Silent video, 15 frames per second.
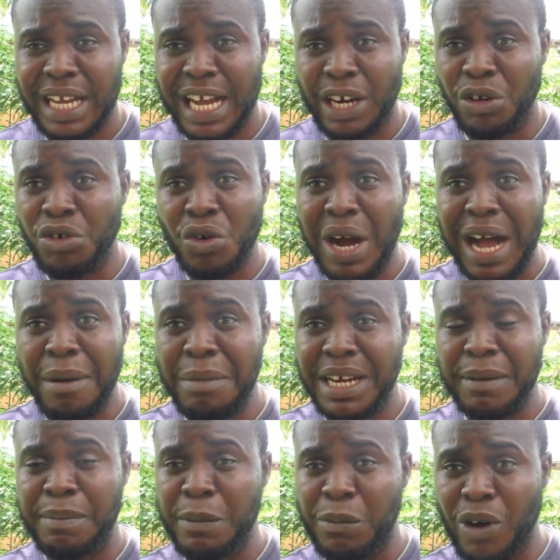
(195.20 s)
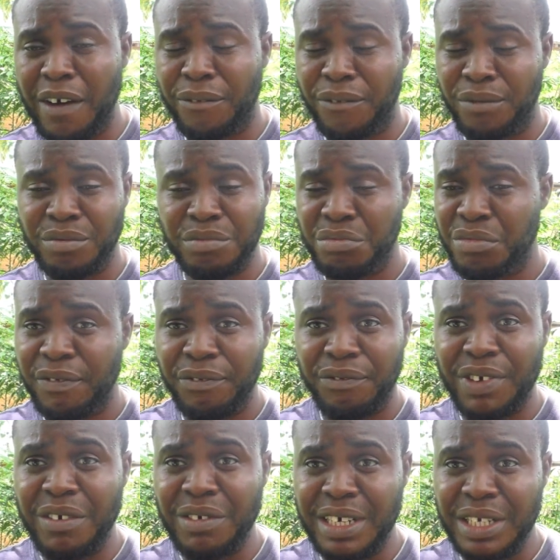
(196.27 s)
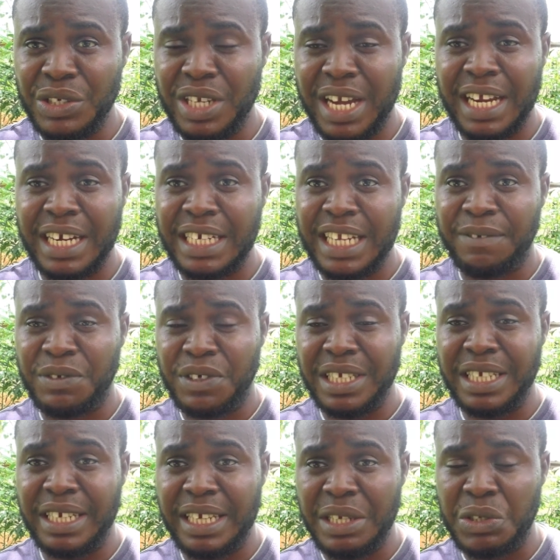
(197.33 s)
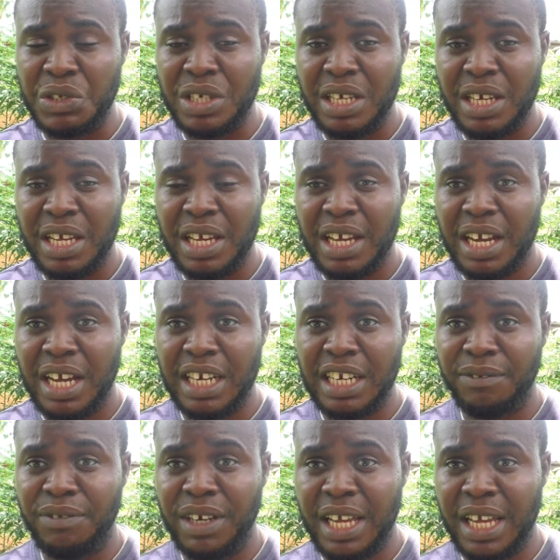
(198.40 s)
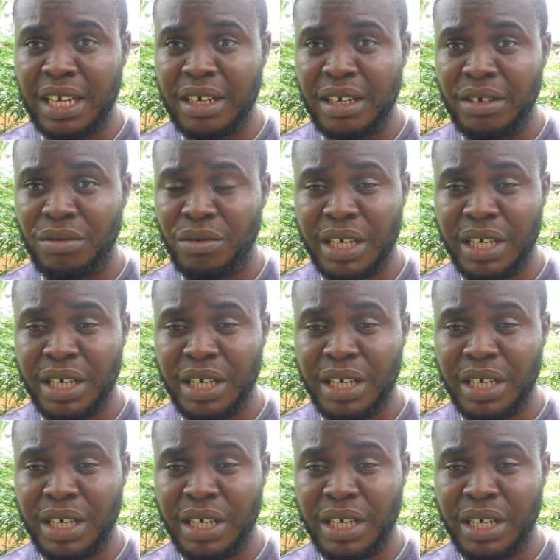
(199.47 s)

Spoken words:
I don't know how many people have found this and they've seen this and they feel like,